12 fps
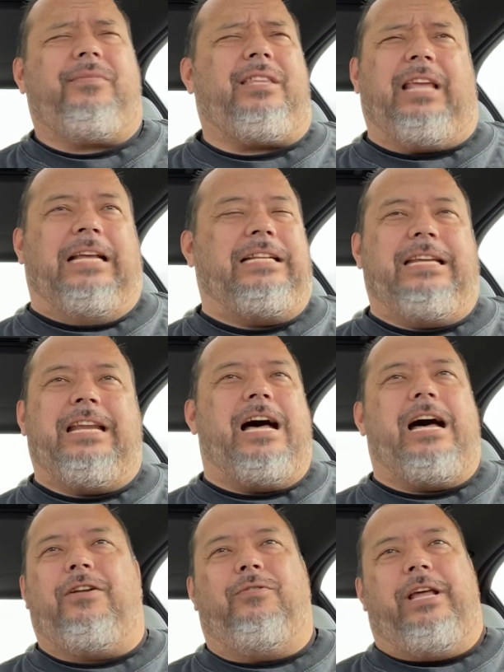I was like,
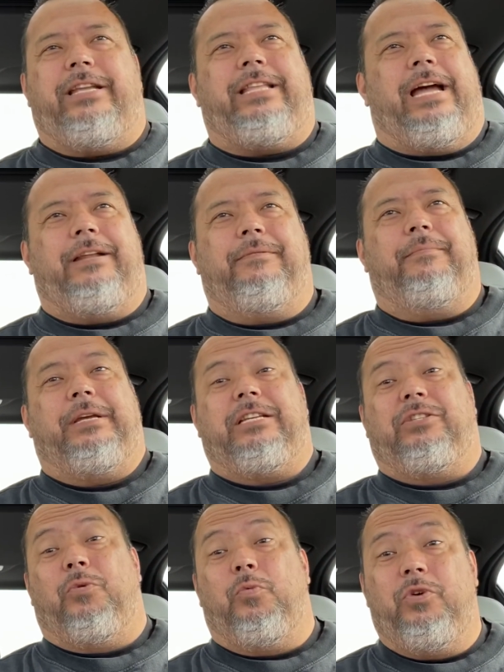nah, I don't like that, because
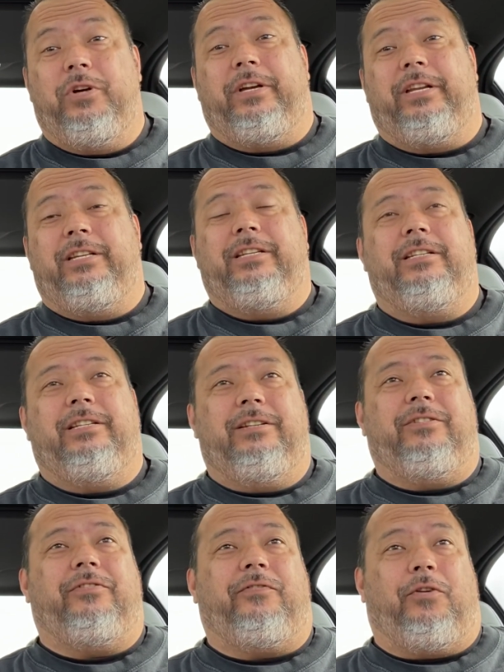the wood,
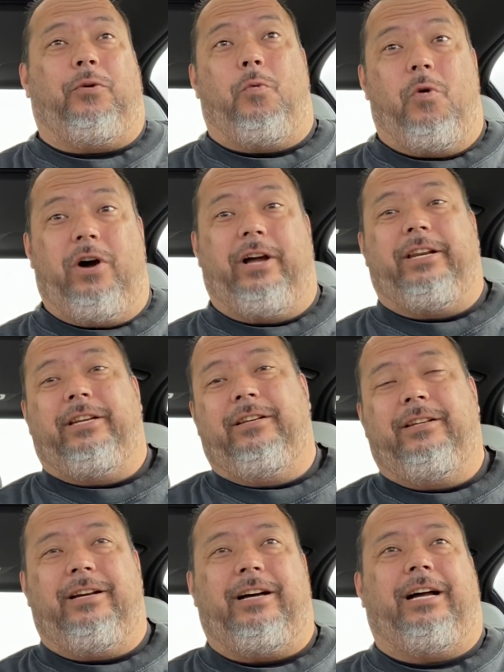for one,
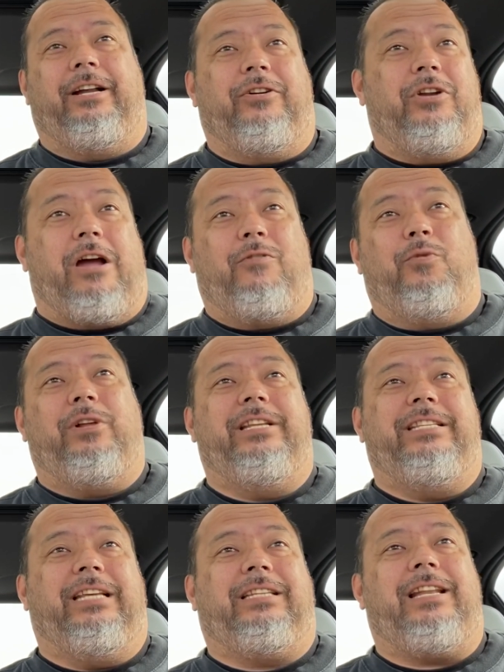I really
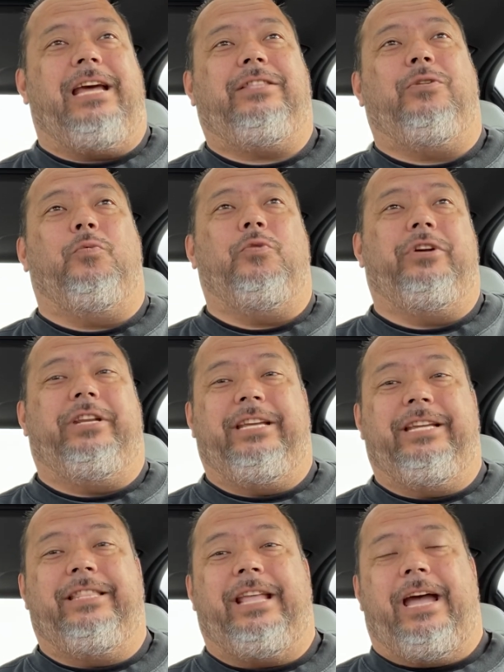dislike the wood
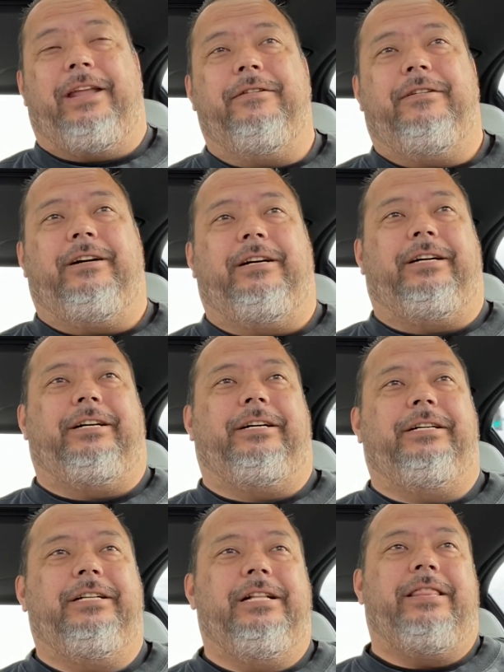in that
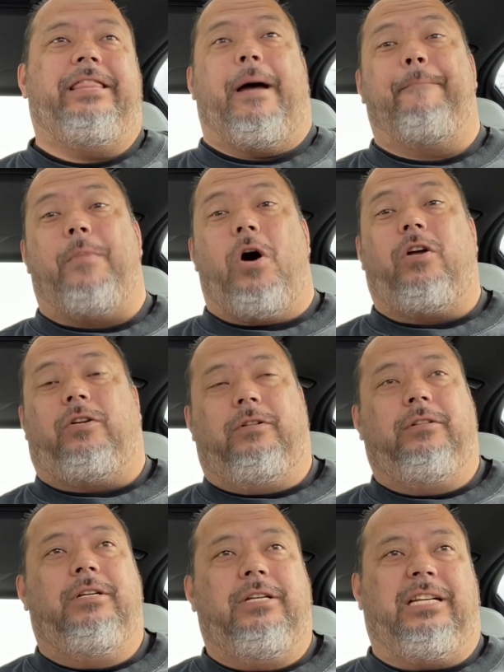that model,
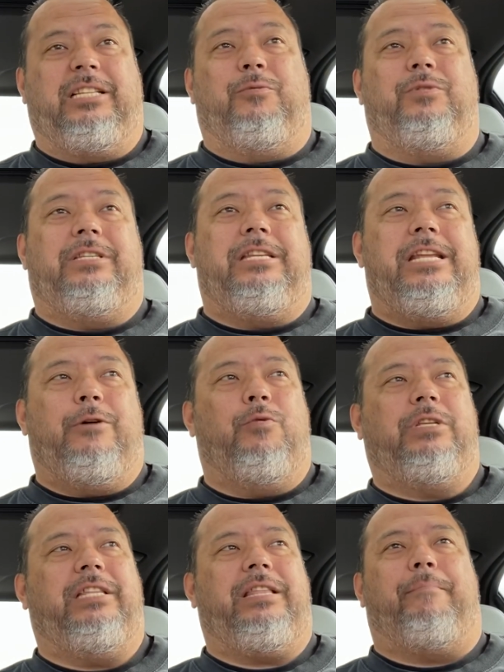because it
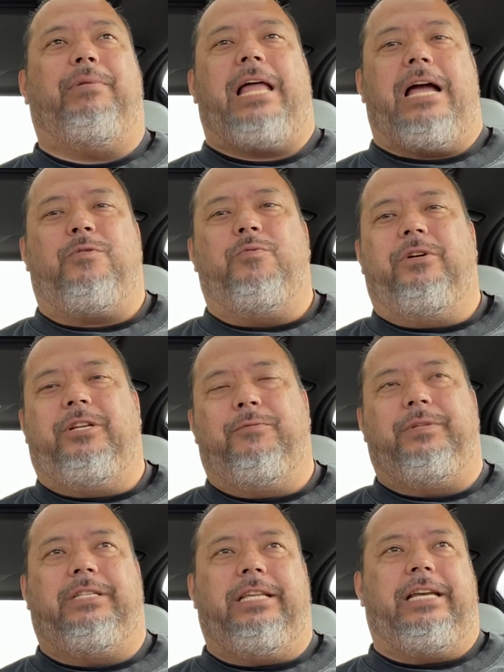wasn't the black wood, it
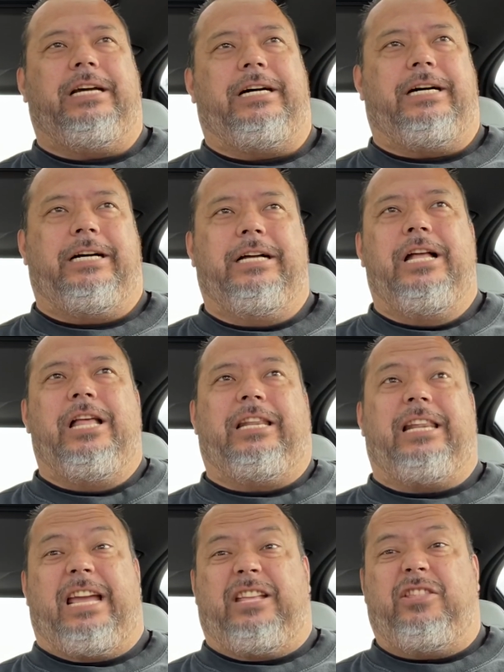was the
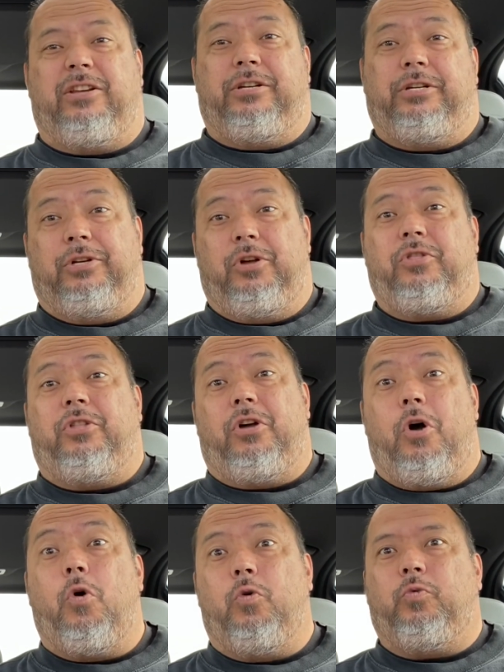like the
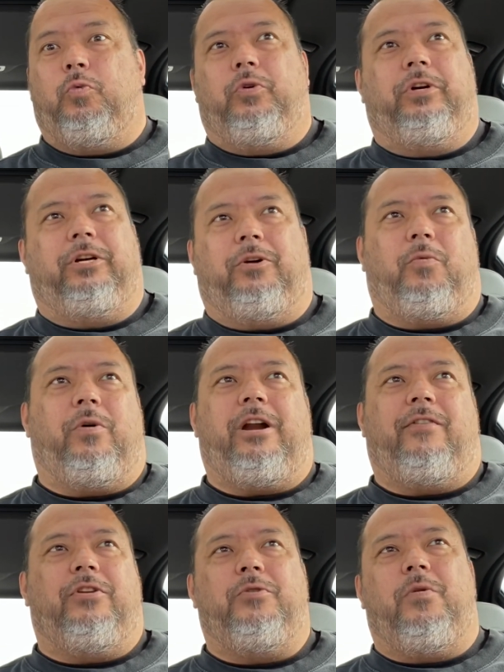oak wood, or
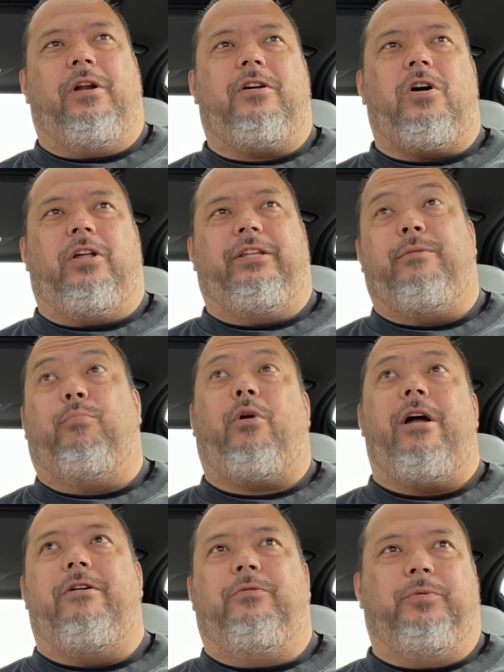whatever you want to call it, the
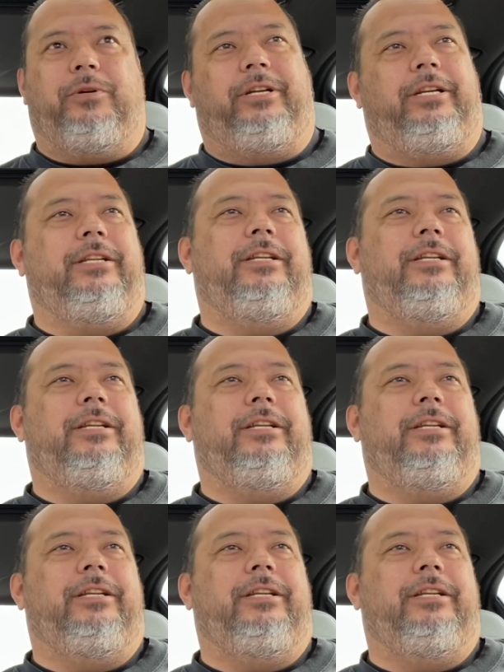brown wood,